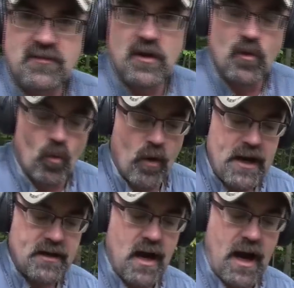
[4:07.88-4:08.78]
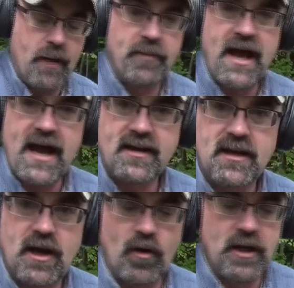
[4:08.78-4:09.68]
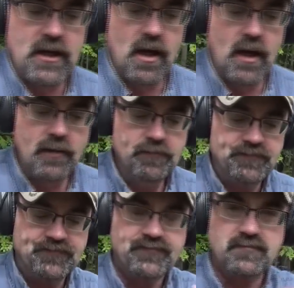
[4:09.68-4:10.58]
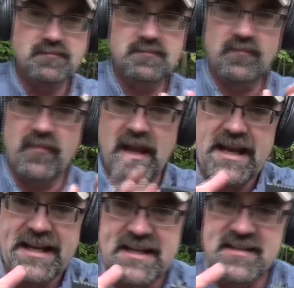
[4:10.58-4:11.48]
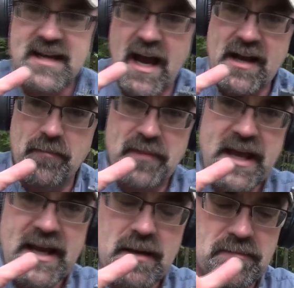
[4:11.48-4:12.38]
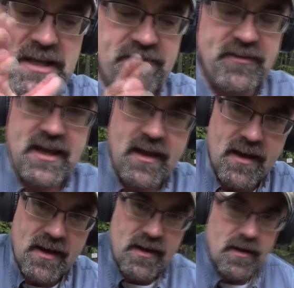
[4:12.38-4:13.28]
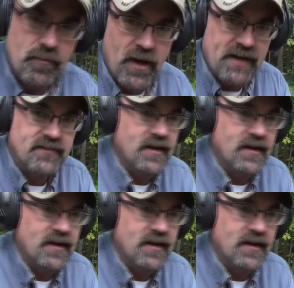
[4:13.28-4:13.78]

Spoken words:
is a great compact carry gun. It is kind of big and beefy, but